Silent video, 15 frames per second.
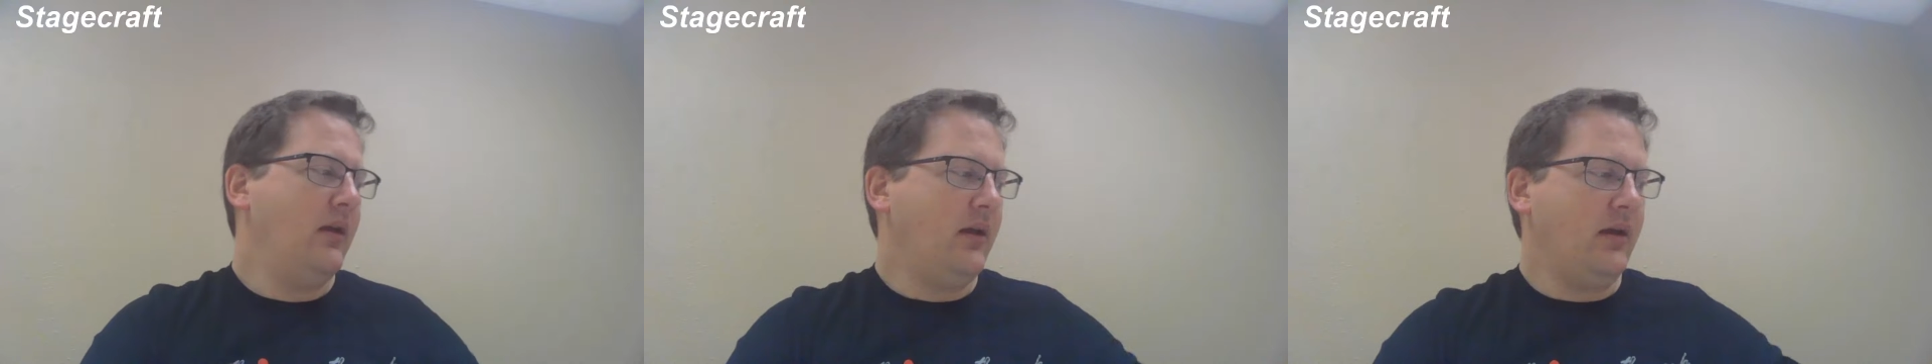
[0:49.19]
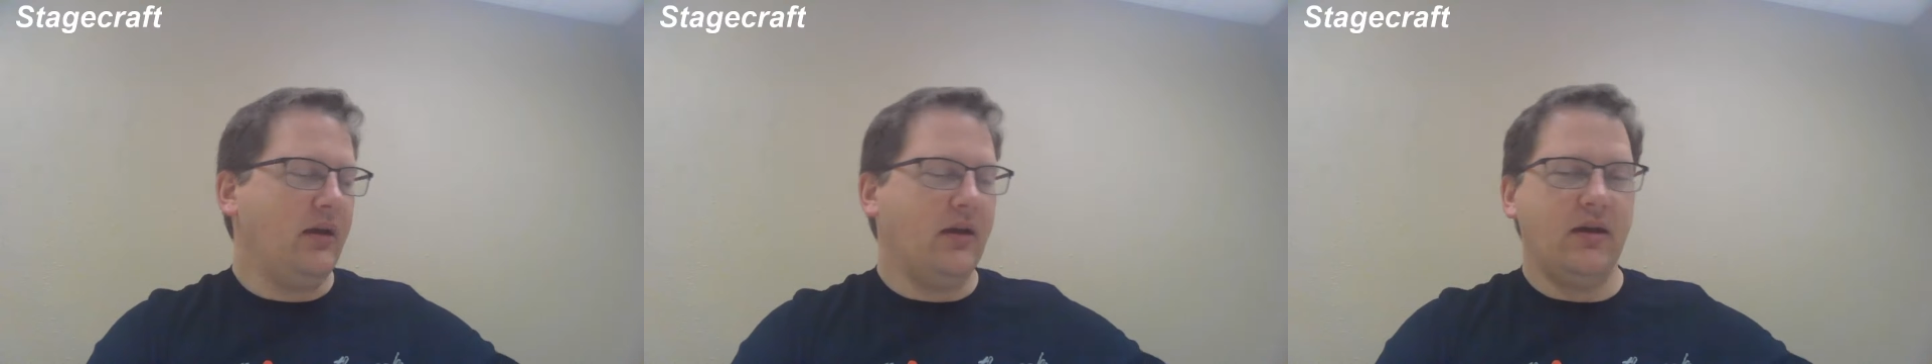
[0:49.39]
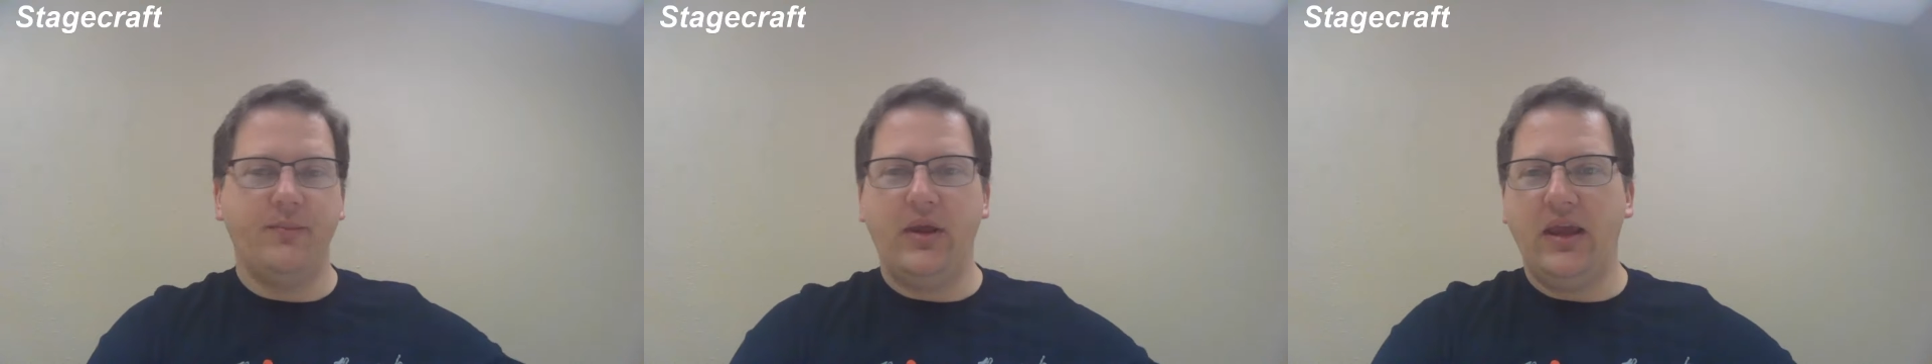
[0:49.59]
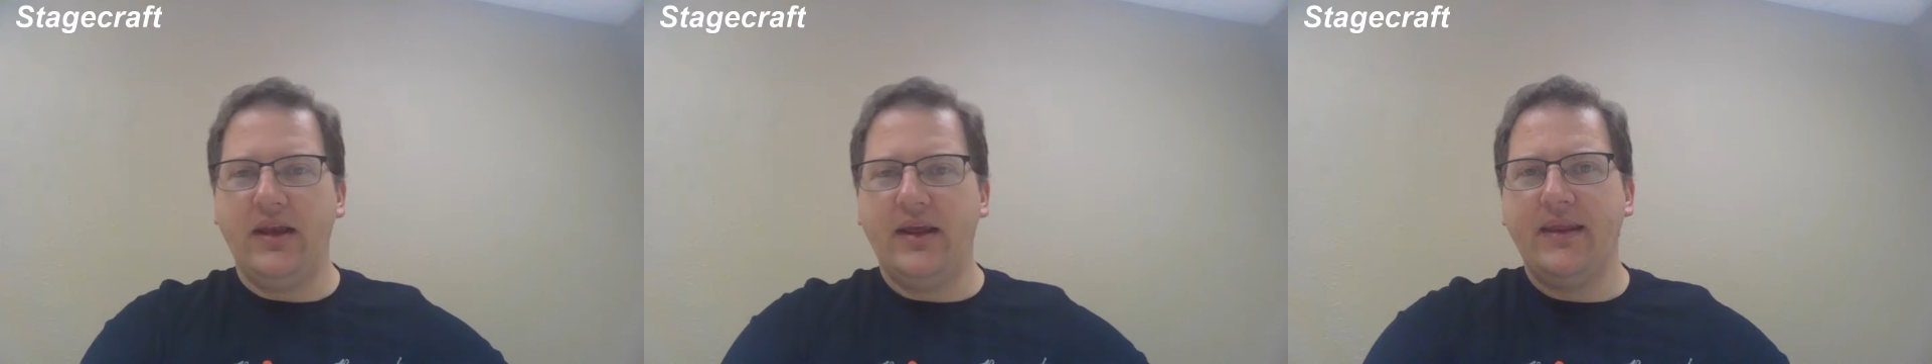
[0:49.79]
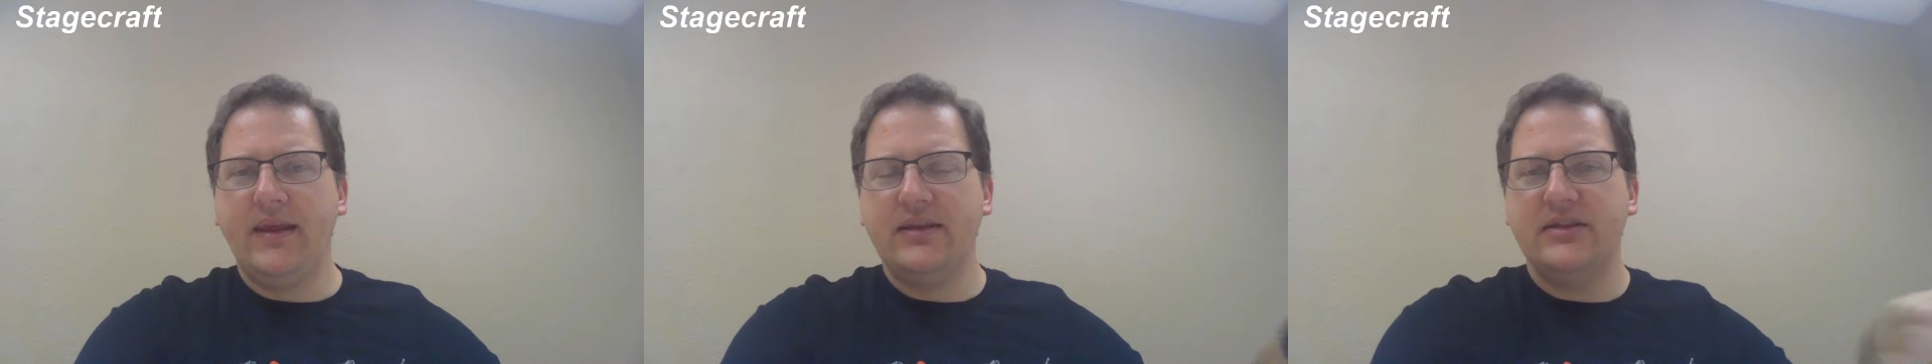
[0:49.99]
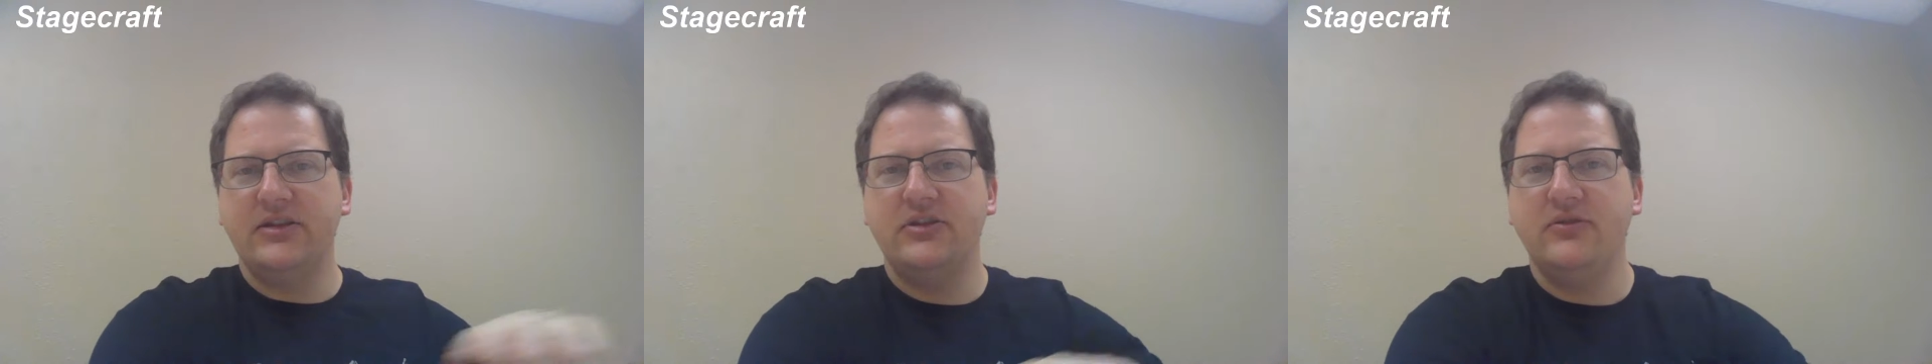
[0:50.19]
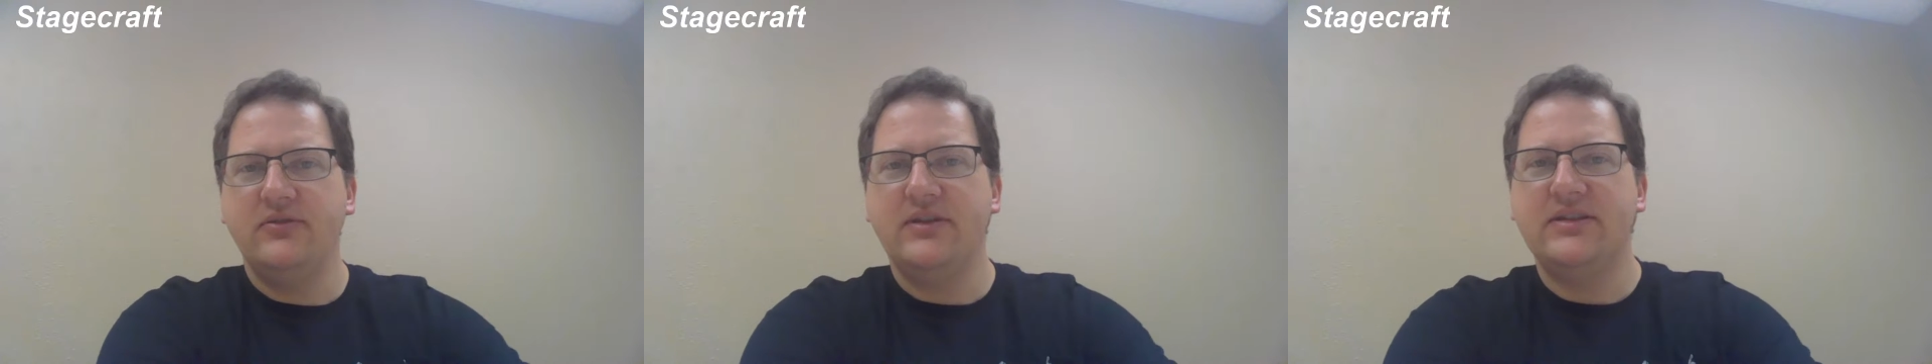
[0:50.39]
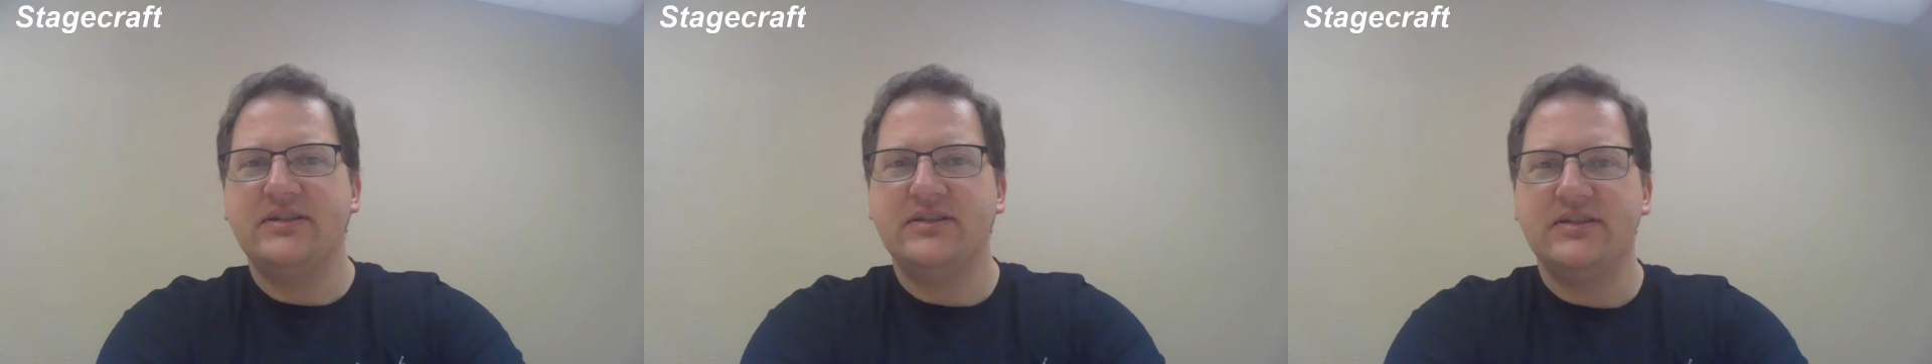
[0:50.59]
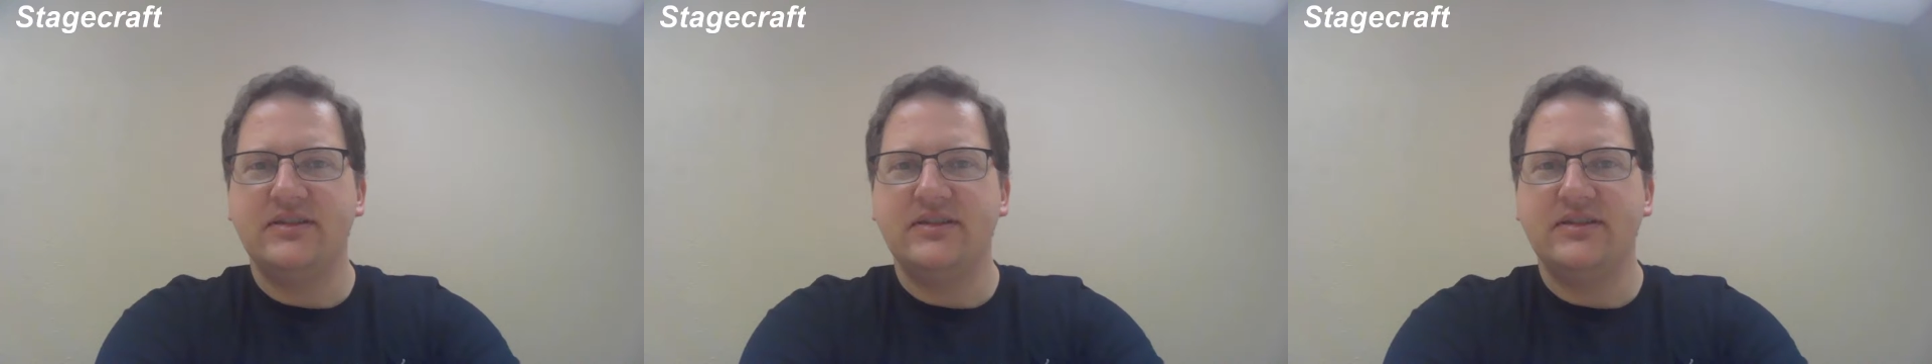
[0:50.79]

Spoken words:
And I like to do